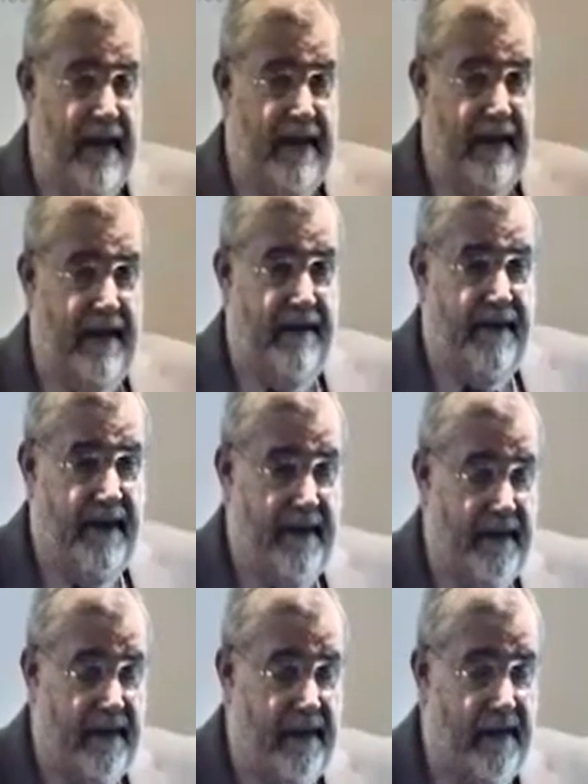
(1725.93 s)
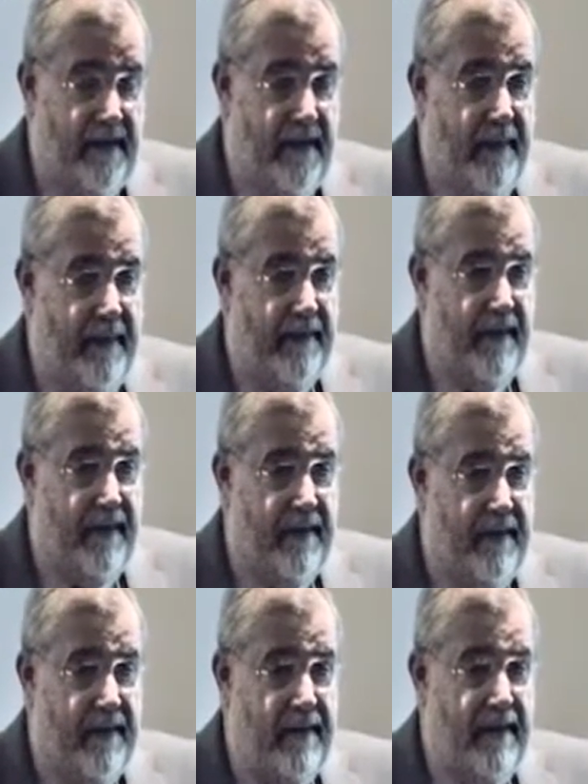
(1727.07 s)
and they found that the sleep of the
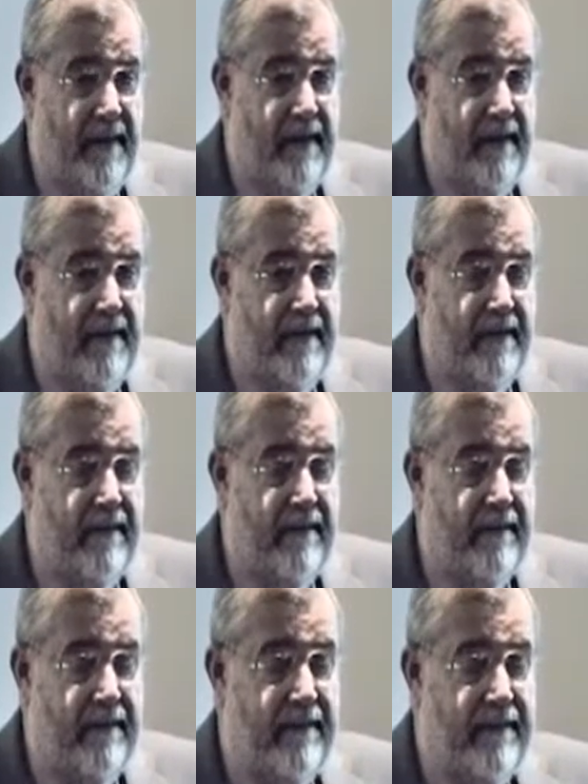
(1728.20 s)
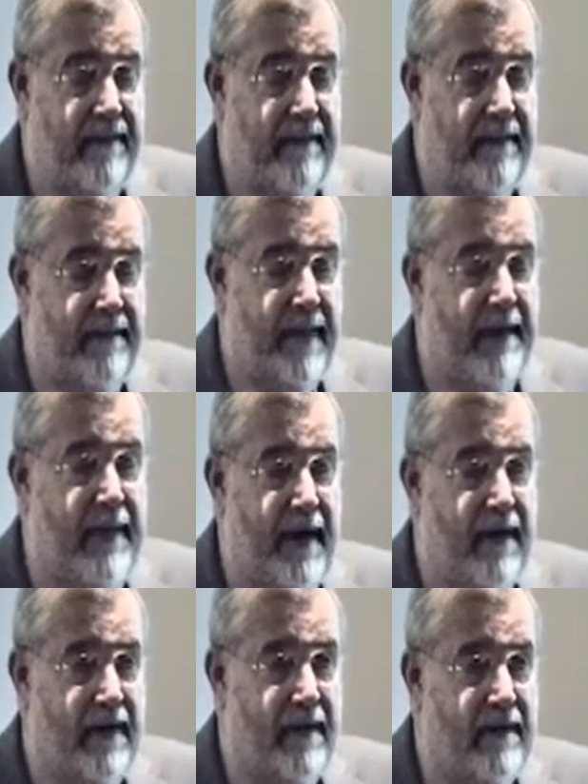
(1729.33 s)
uh, bed
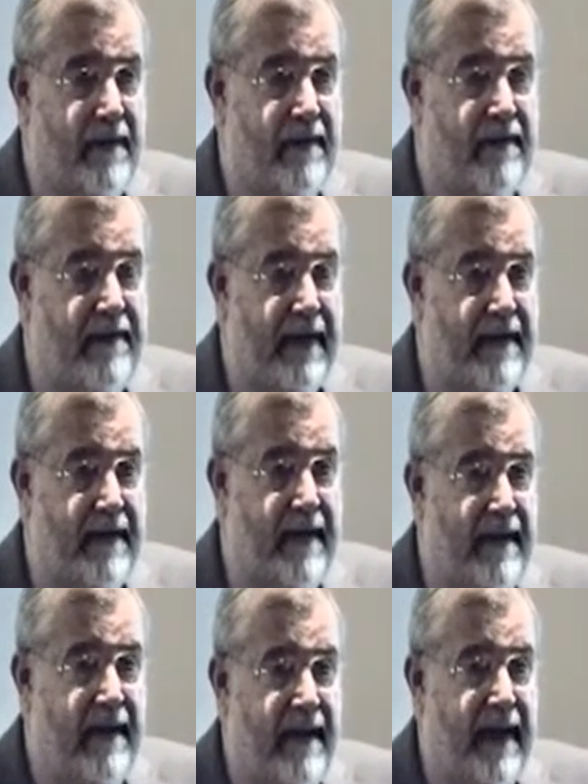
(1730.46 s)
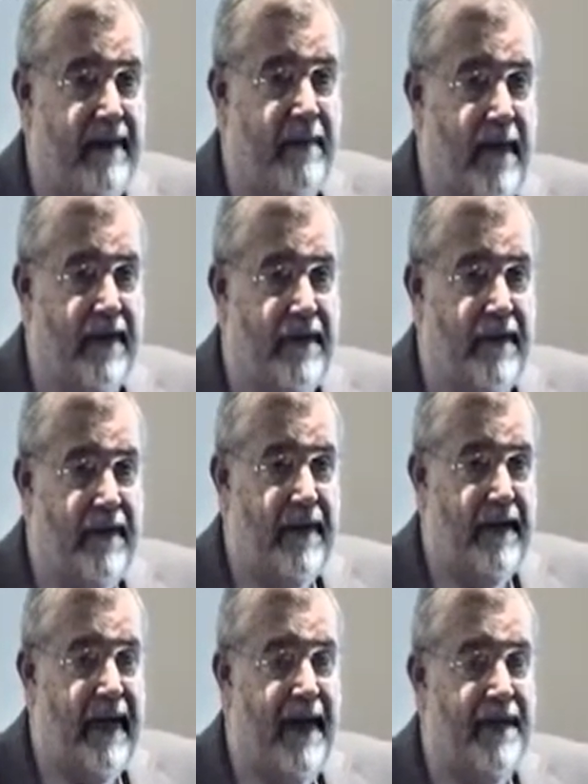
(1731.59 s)
partners was affected as much.
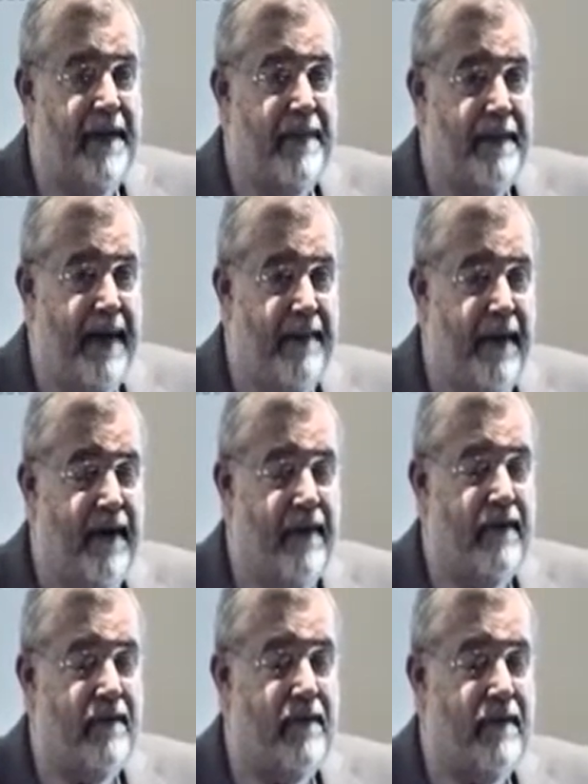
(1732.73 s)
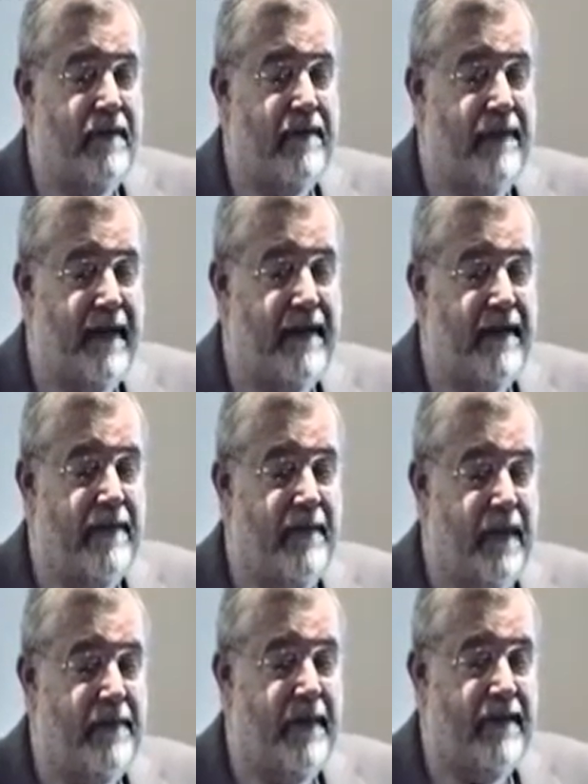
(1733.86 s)
The health of the bed partners was affected as
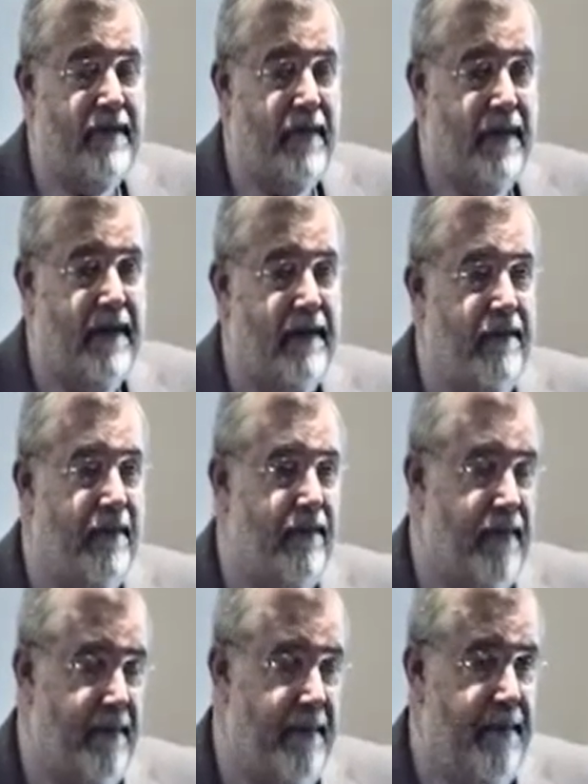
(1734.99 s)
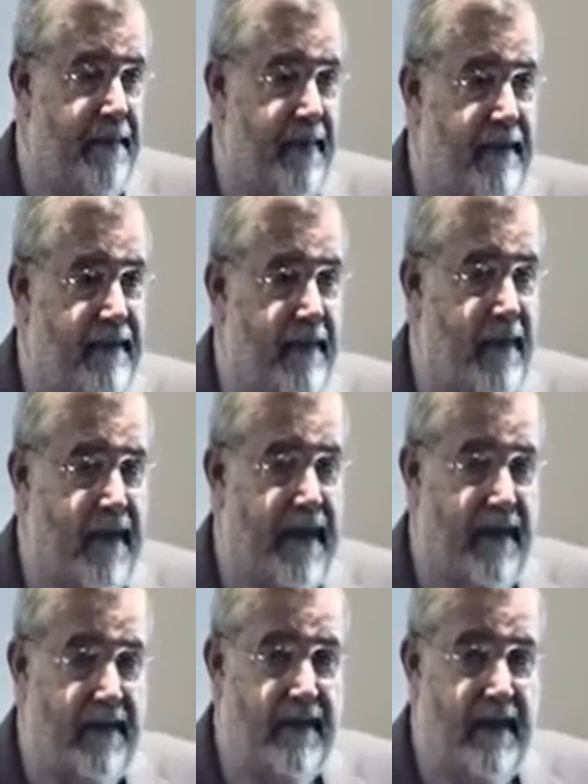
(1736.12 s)
much by snoring of, the, of someone
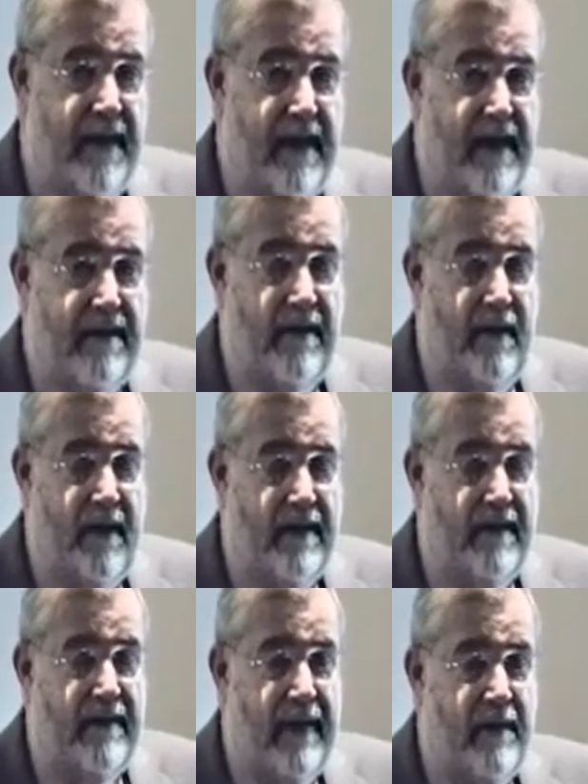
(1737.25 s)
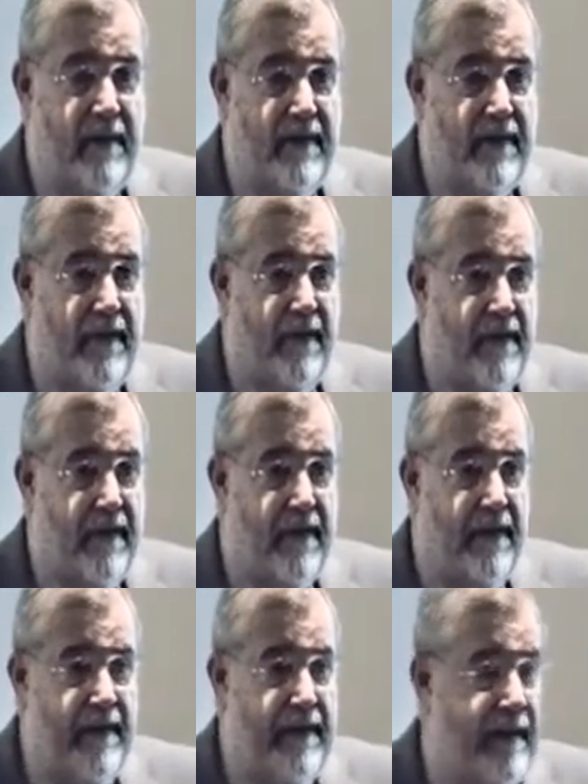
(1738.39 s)
else as it was if they were the snorer.
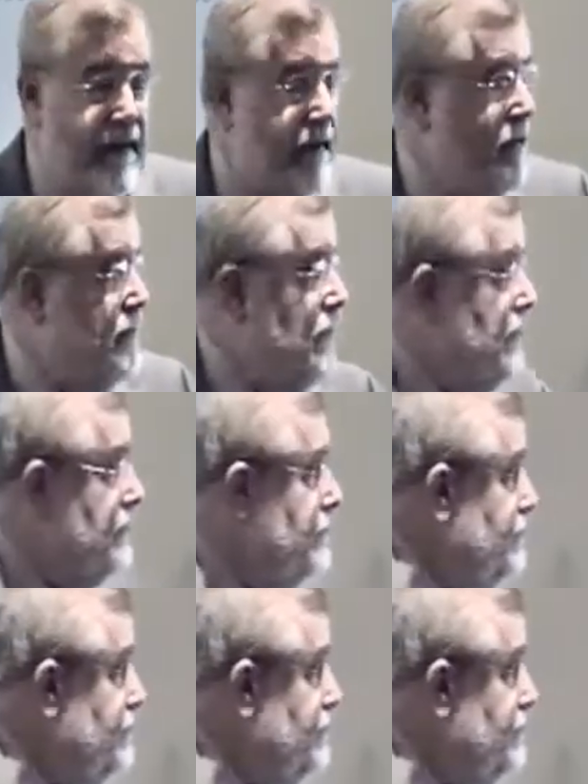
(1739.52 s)
So